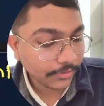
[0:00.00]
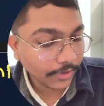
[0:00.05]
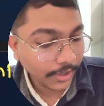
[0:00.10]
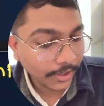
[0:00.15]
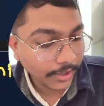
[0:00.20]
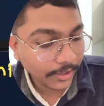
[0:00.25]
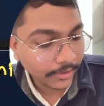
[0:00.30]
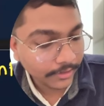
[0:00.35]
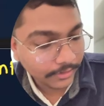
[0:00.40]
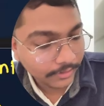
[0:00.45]

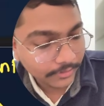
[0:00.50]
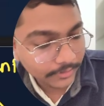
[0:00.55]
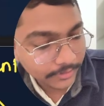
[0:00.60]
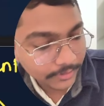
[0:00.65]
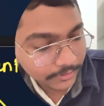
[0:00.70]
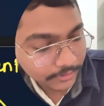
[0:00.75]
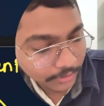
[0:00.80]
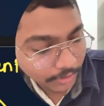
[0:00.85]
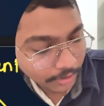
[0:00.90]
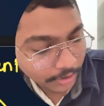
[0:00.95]
and
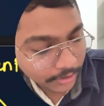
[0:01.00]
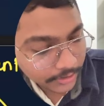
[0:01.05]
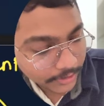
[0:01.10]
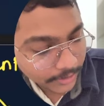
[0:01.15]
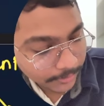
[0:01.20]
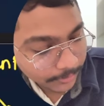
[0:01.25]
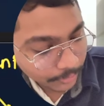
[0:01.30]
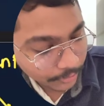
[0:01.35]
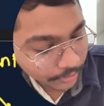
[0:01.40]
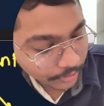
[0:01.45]
this auth
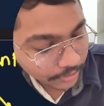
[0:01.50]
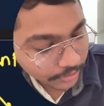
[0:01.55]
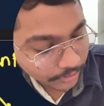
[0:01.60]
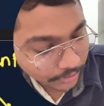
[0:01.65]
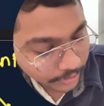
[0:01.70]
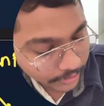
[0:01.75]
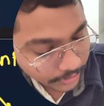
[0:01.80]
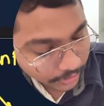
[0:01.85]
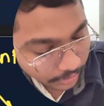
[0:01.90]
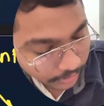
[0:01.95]
and product
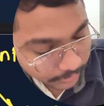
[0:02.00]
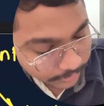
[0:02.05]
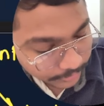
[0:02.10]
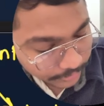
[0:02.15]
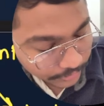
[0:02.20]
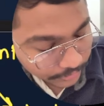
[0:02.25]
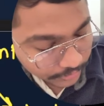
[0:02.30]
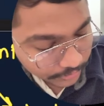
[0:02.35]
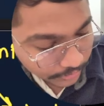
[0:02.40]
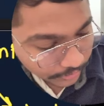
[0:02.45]
catalog
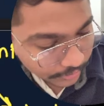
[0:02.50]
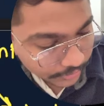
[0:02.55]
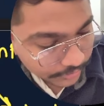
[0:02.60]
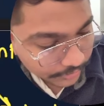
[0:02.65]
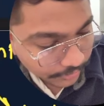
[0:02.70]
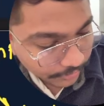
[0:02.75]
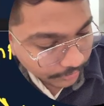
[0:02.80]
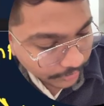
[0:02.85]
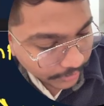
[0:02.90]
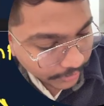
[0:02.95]
both calls
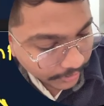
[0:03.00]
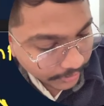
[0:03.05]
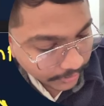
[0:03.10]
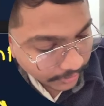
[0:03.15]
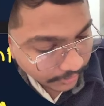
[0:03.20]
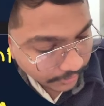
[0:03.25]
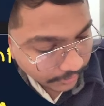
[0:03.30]
to front end.